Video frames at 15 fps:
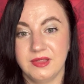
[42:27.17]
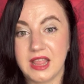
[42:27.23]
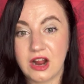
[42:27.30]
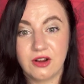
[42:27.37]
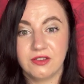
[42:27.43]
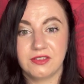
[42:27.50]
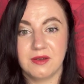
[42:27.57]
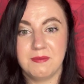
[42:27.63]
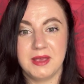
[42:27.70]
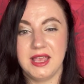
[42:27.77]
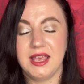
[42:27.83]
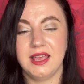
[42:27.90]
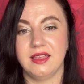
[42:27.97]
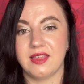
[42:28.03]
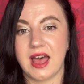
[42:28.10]
There is a
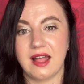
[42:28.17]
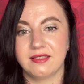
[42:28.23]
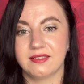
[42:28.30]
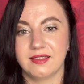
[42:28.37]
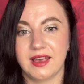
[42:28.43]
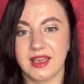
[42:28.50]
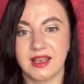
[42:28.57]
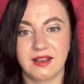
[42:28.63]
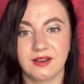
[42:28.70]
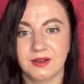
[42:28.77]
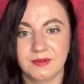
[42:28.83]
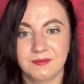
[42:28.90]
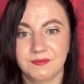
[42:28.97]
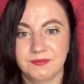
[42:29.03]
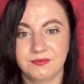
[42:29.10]
me that's
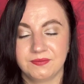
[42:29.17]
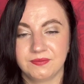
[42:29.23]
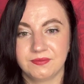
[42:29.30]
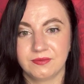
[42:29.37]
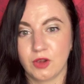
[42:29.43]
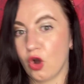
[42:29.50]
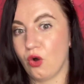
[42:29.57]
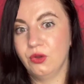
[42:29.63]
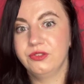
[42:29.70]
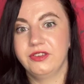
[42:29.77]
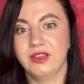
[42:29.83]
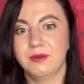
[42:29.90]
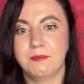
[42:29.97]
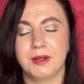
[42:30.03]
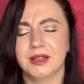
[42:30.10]
like
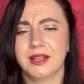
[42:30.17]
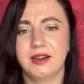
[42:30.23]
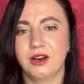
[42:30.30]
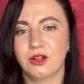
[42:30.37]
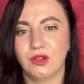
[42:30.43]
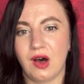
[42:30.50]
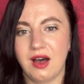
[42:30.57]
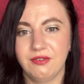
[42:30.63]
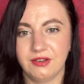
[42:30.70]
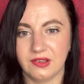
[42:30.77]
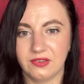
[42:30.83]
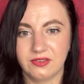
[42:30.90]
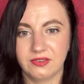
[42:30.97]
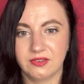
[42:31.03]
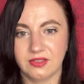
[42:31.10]
holding political
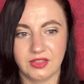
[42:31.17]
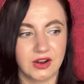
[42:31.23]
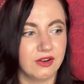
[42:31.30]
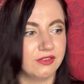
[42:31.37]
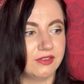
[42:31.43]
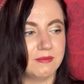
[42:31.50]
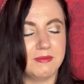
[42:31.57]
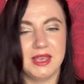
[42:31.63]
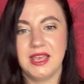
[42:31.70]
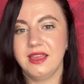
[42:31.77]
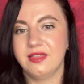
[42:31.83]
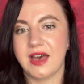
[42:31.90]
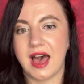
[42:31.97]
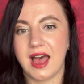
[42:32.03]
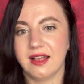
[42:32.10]
office. There is a
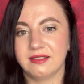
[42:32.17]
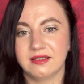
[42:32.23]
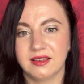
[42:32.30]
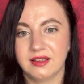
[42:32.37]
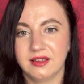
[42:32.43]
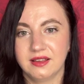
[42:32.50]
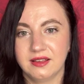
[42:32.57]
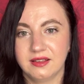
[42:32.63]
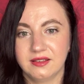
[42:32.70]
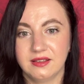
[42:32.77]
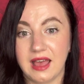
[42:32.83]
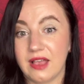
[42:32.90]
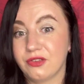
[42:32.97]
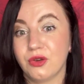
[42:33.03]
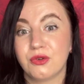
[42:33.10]
me that
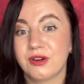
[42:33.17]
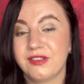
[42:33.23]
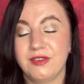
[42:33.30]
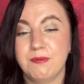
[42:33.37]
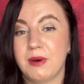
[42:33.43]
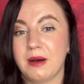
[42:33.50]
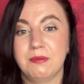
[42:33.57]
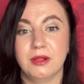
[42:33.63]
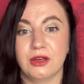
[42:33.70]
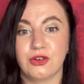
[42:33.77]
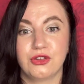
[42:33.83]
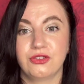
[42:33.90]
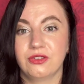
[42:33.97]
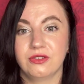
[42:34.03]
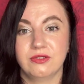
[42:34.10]
has already
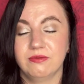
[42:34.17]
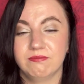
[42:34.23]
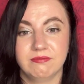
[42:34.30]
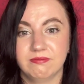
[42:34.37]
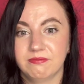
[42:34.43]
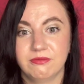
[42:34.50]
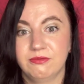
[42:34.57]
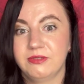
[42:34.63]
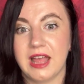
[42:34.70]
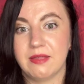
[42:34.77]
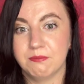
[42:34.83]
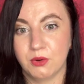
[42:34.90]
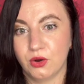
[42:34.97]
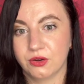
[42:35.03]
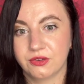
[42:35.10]
published
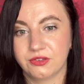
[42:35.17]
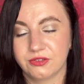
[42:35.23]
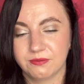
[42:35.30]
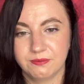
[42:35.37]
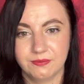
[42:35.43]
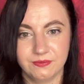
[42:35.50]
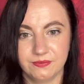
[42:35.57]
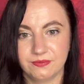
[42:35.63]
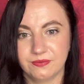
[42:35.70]
10 books.